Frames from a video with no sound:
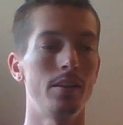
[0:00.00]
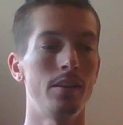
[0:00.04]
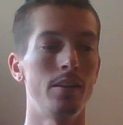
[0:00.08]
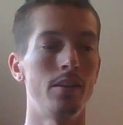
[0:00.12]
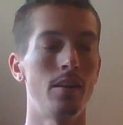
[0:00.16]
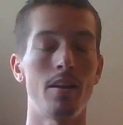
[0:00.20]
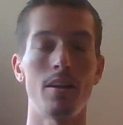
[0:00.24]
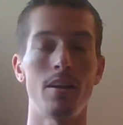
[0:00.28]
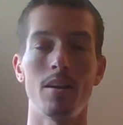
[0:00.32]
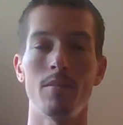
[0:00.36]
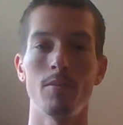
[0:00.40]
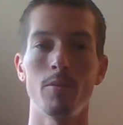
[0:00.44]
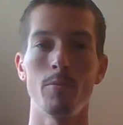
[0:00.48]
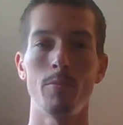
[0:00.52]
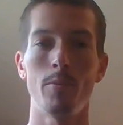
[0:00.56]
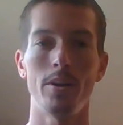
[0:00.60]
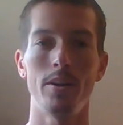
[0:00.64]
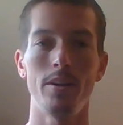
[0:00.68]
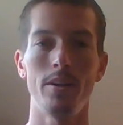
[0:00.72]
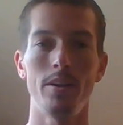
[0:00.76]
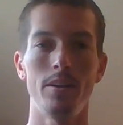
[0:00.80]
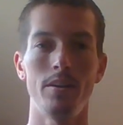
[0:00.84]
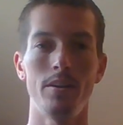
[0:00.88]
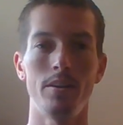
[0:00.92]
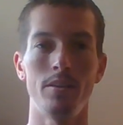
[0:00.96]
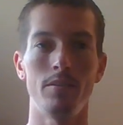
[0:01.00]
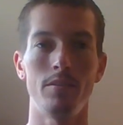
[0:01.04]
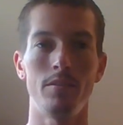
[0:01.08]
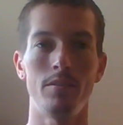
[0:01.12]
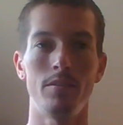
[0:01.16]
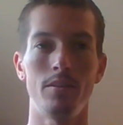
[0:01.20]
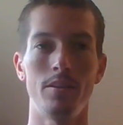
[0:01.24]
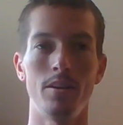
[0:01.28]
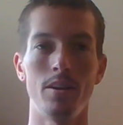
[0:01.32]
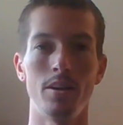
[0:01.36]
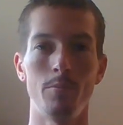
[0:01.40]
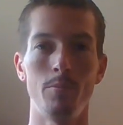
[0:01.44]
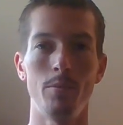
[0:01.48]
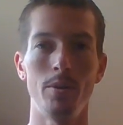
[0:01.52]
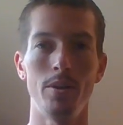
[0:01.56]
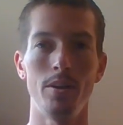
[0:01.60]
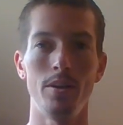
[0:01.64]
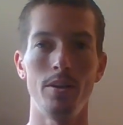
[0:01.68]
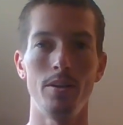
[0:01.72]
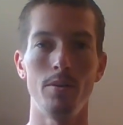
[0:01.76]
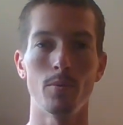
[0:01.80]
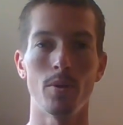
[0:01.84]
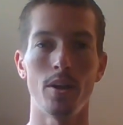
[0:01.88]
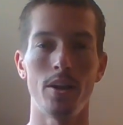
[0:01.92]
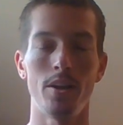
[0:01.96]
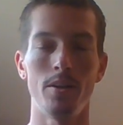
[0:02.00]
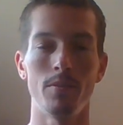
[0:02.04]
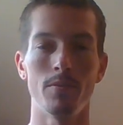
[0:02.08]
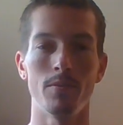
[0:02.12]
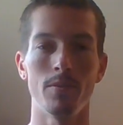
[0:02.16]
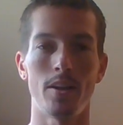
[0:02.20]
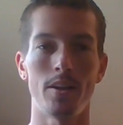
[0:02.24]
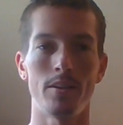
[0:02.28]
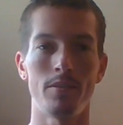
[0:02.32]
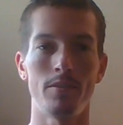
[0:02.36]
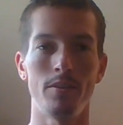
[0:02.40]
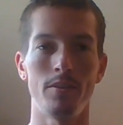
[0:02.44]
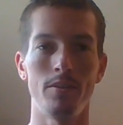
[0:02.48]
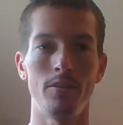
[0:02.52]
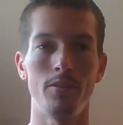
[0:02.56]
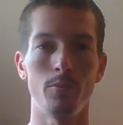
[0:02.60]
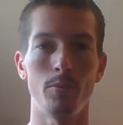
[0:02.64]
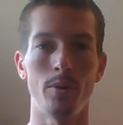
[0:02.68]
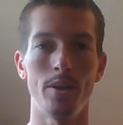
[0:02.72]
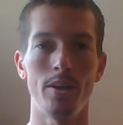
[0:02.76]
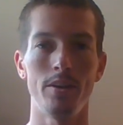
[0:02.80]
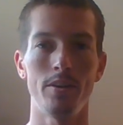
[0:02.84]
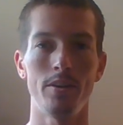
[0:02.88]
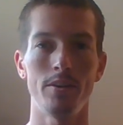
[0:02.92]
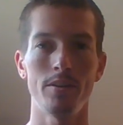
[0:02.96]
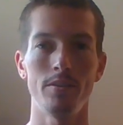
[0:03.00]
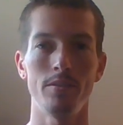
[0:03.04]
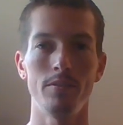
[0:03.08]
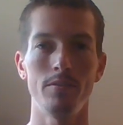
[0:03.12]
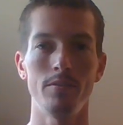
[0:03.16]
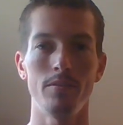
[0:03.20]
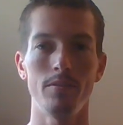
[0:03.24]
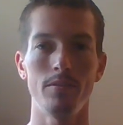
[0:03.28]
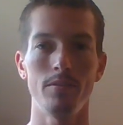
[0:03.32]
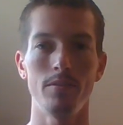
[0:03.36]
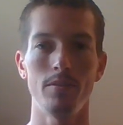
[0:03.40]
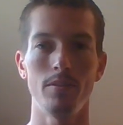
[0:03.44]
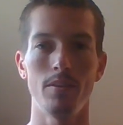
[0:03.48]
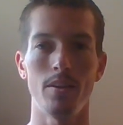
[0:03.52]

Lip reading: Not everybody is going to be ready for that situation,